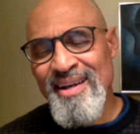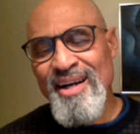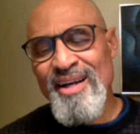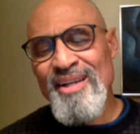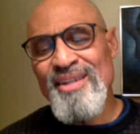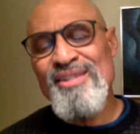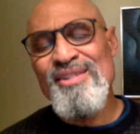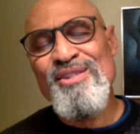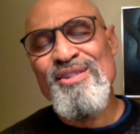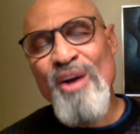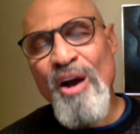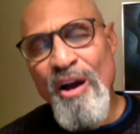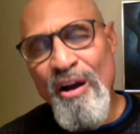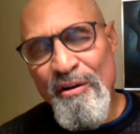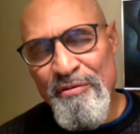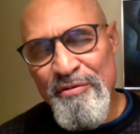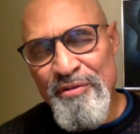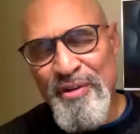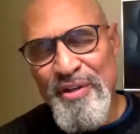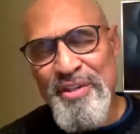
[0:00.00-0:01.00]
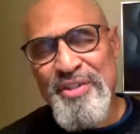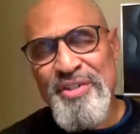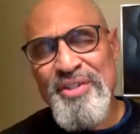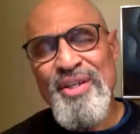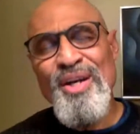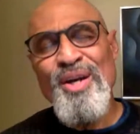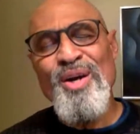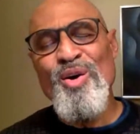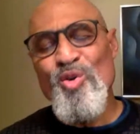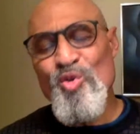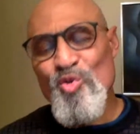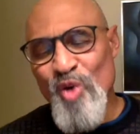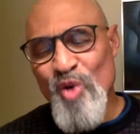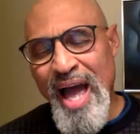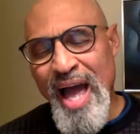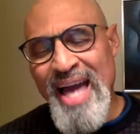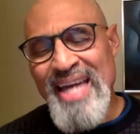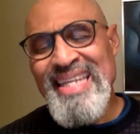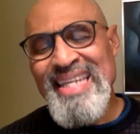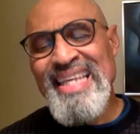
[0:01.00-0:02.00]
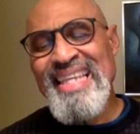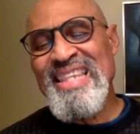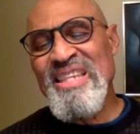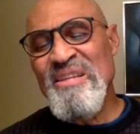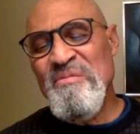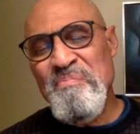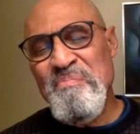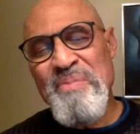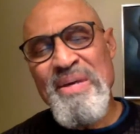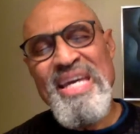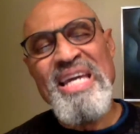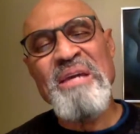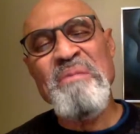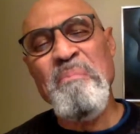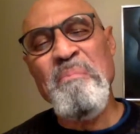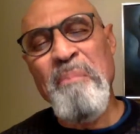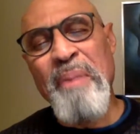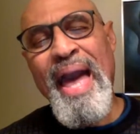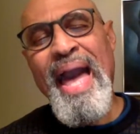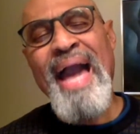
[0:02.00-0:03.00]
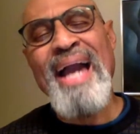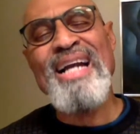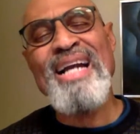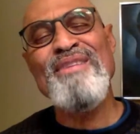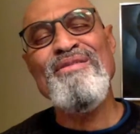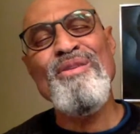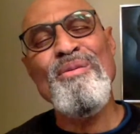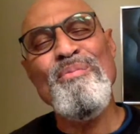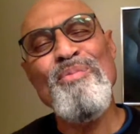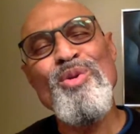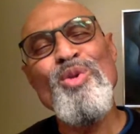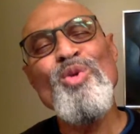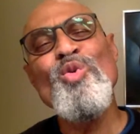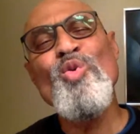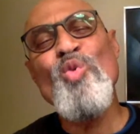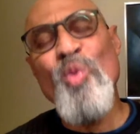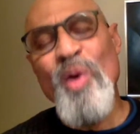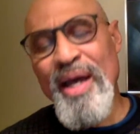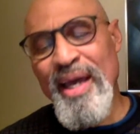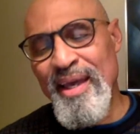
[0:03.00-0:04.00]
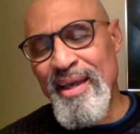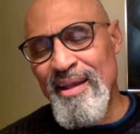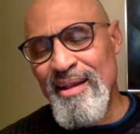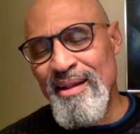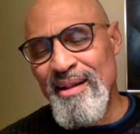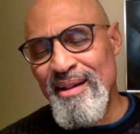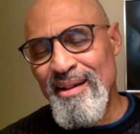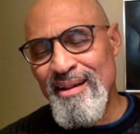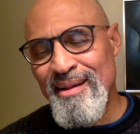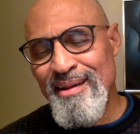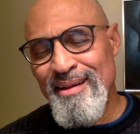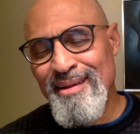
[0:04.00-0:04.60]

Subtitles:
a starfish riding the big back of a blue whale,